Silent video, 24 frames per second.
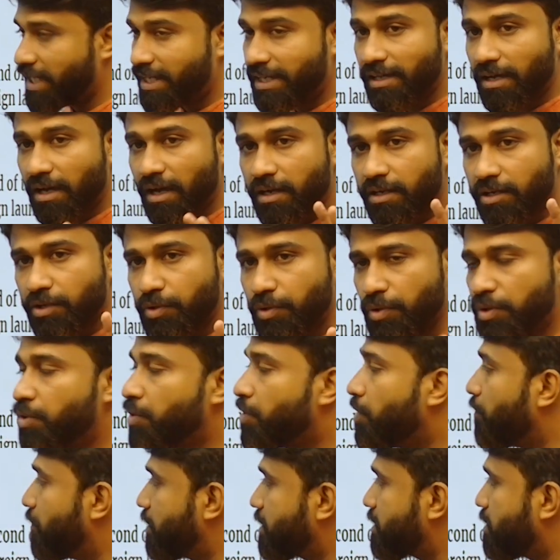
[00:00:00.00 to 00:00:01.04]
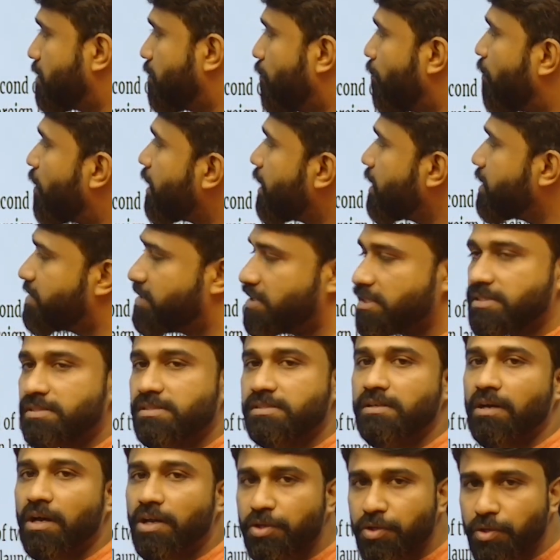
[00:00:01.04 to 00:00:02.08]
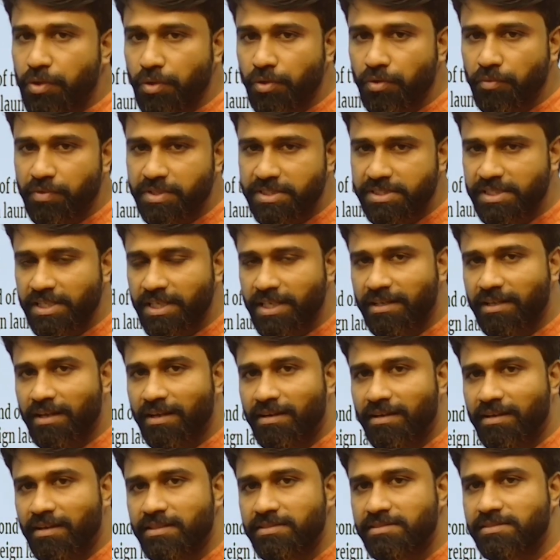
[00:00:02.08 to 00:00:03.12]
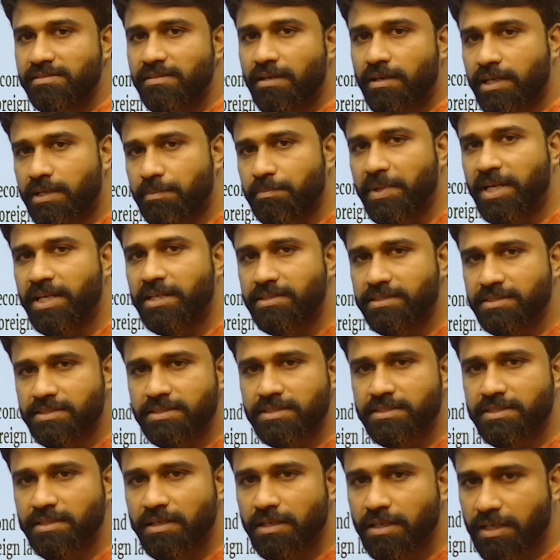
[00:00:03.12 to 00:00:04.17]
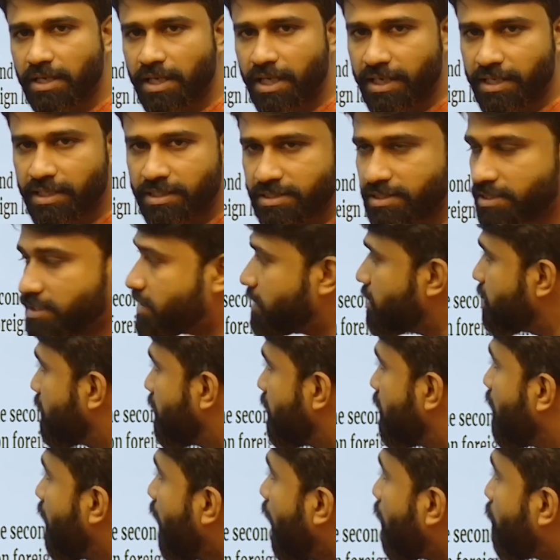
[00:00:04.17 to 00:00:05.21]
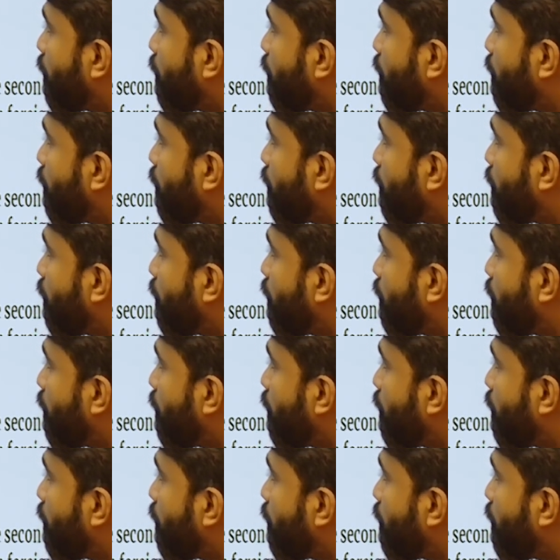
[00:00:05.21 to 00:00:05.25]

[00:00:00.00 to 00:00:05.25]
dark universe. What is this dark universe? It contains dark matter, dark energy, and